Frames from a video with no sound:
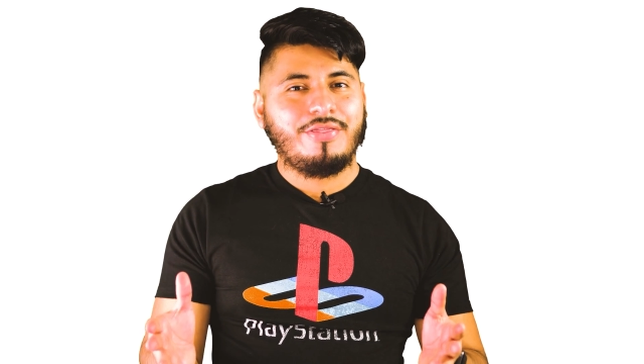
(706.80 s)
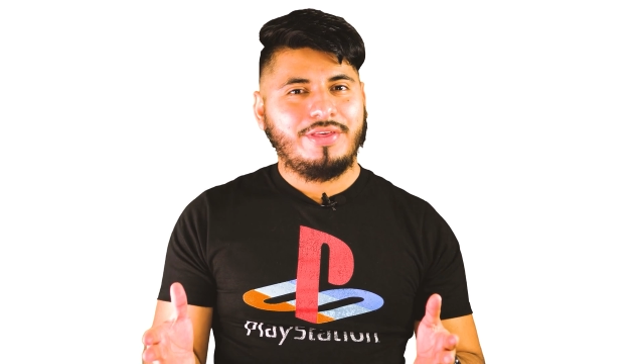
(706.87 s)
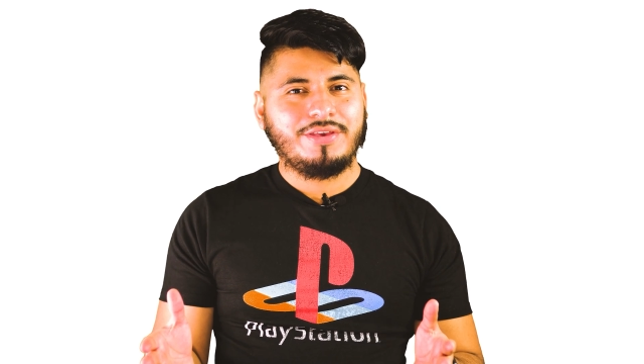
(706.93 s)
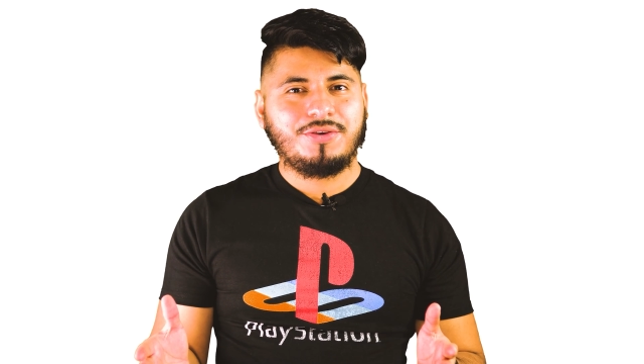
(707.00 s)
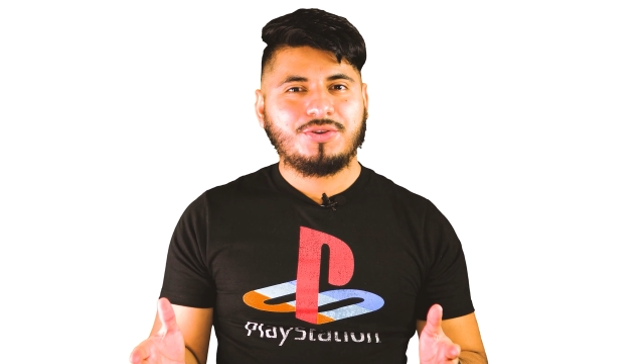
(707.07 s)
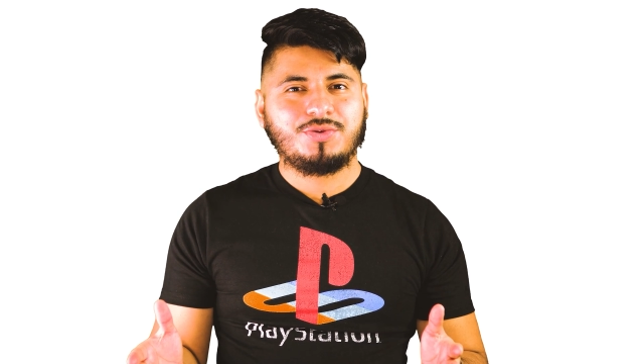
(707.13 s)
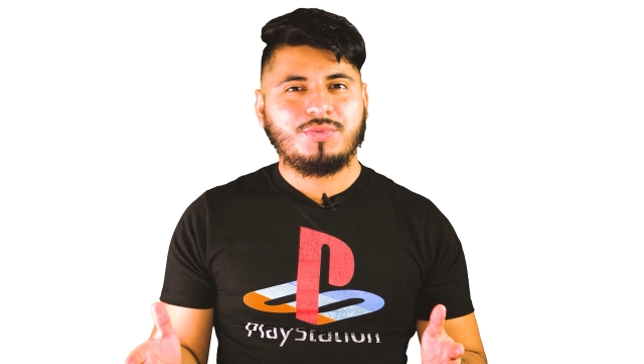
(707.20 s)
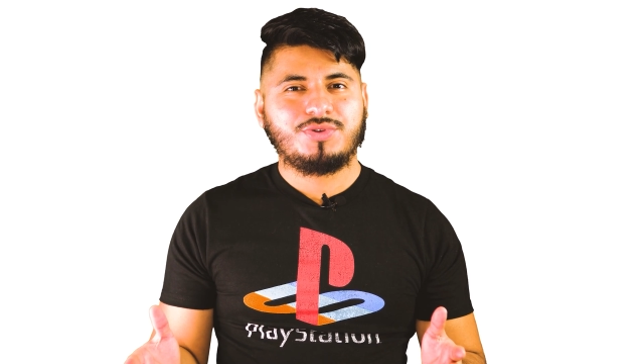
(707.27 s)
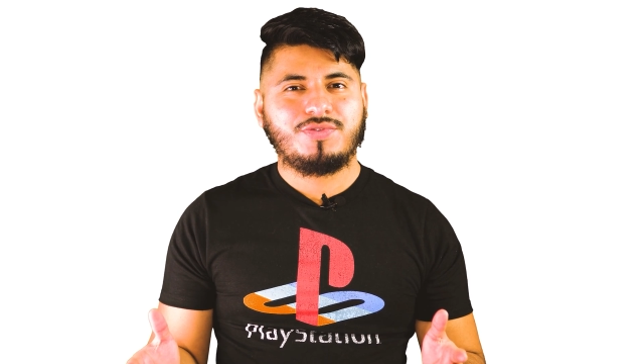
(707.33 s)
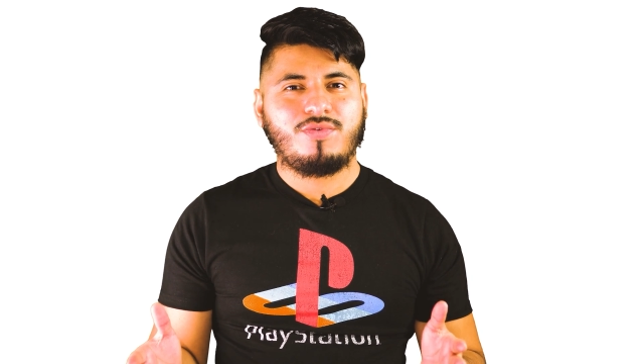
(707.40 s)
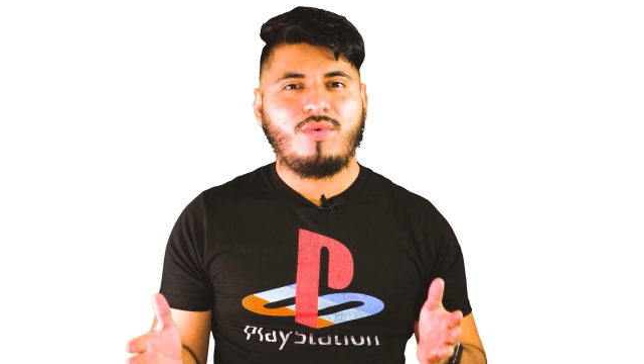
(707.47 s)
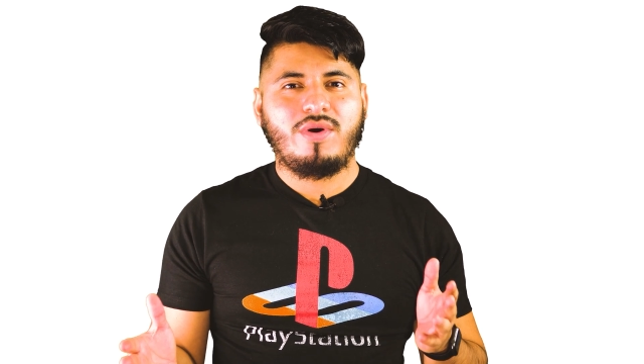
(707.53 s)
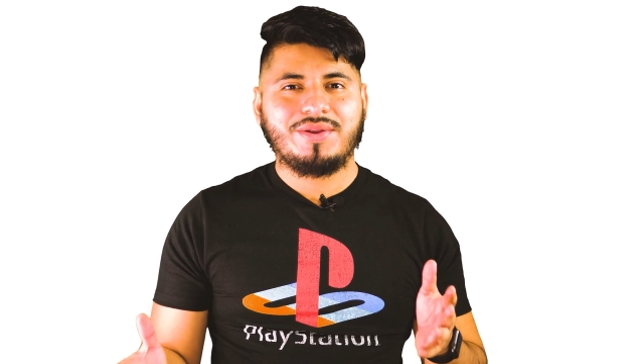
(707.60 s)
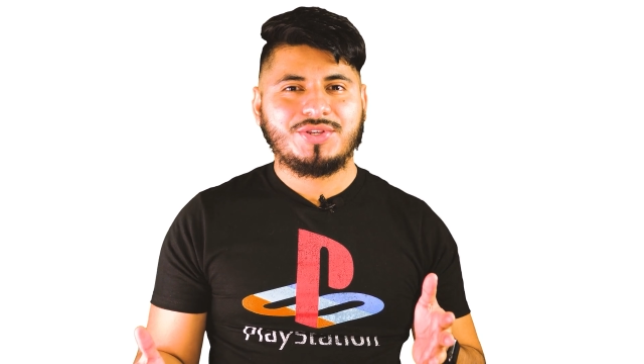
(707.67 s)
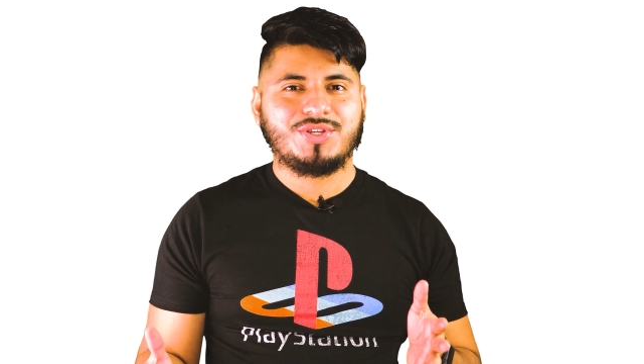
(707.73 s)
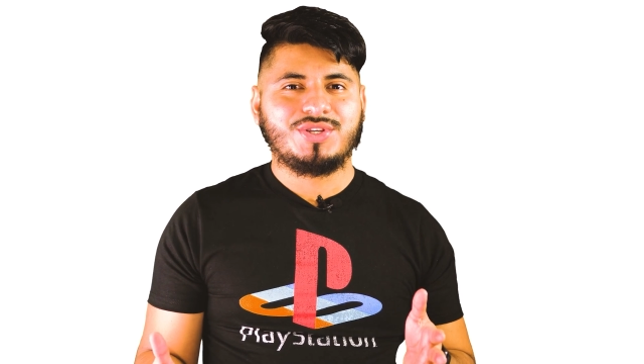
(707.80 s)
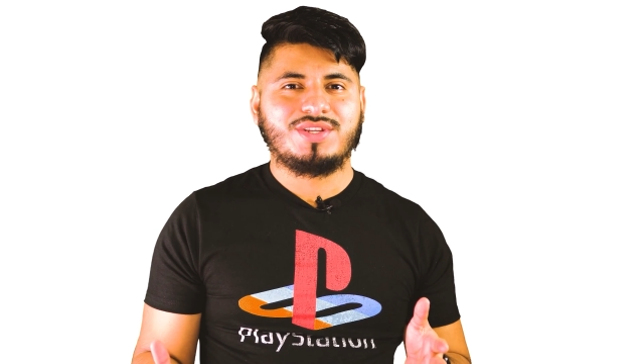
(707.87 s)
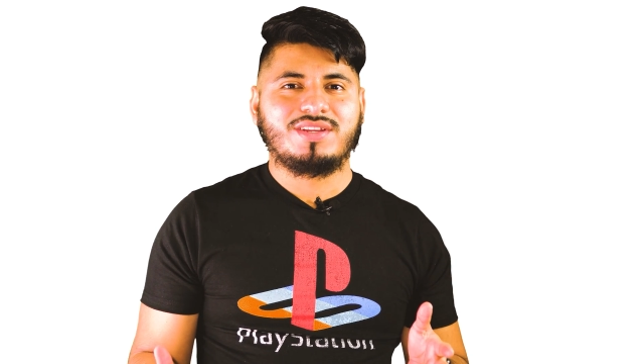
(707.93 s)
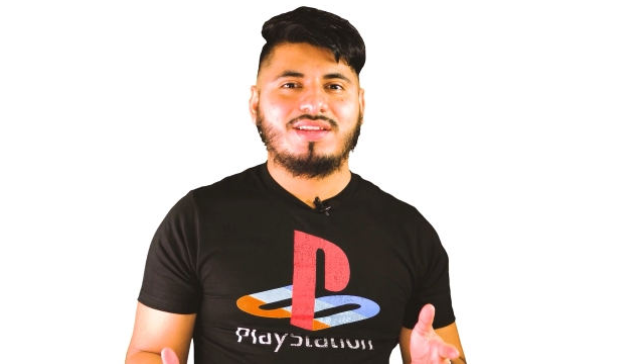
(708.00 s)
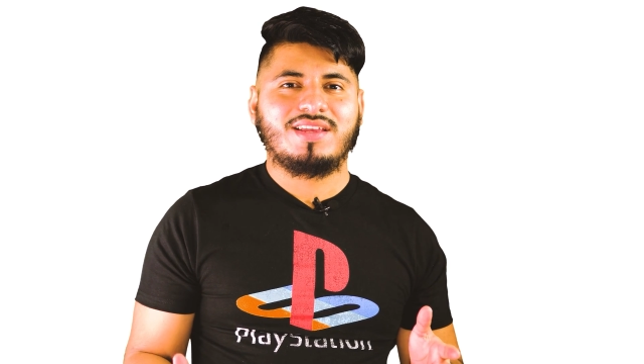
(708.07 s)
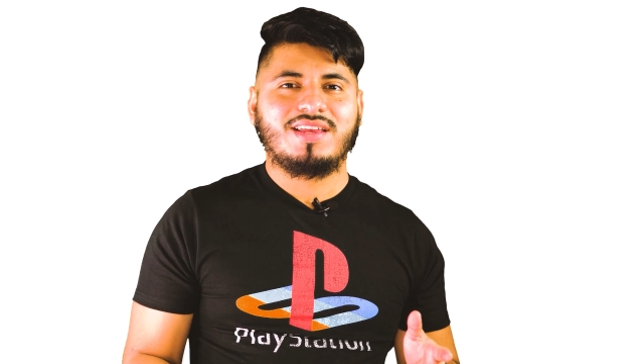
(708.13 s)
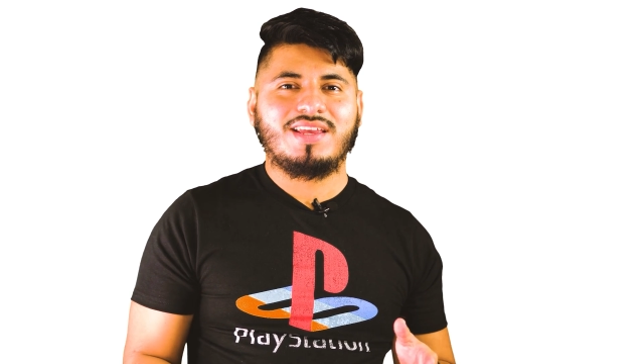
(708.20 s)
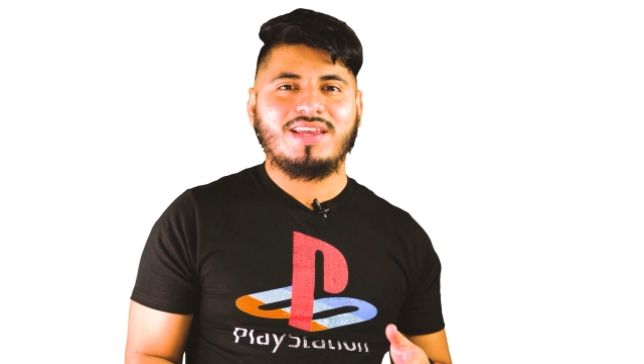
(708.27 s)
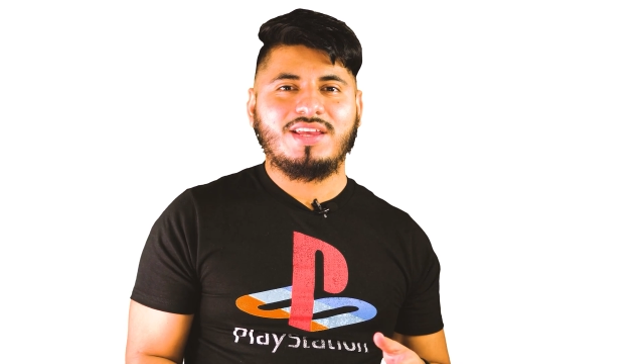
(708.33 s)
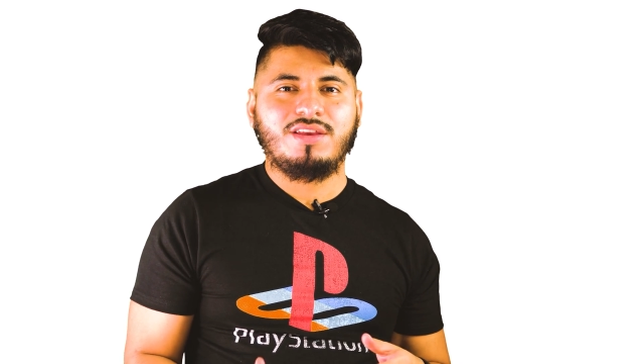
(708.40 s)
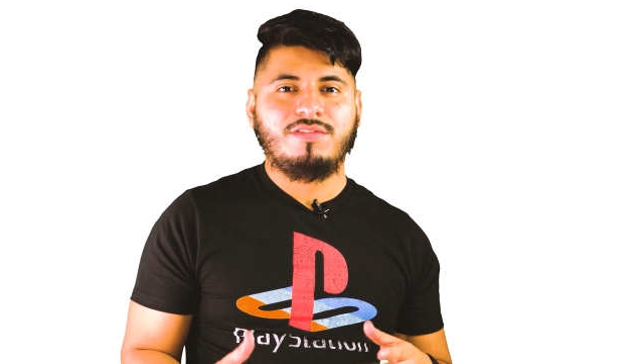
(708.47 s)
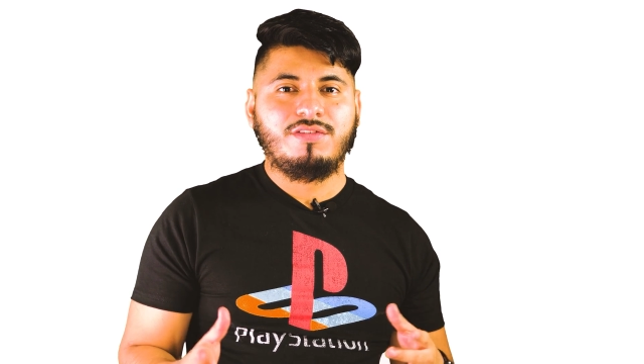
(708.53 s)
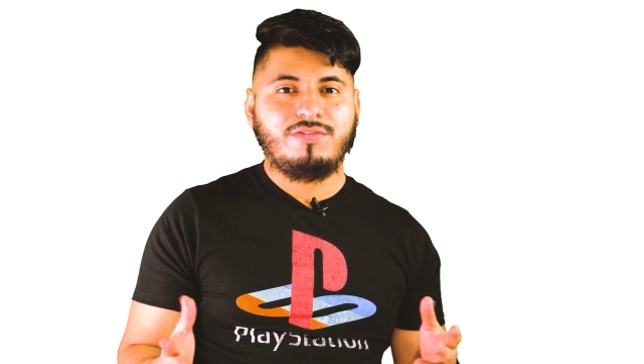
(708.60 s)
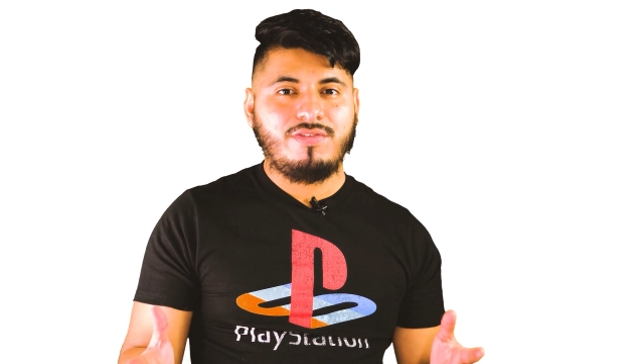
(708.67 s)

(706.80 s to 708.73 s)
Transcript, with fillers: Thank you so much for watching. If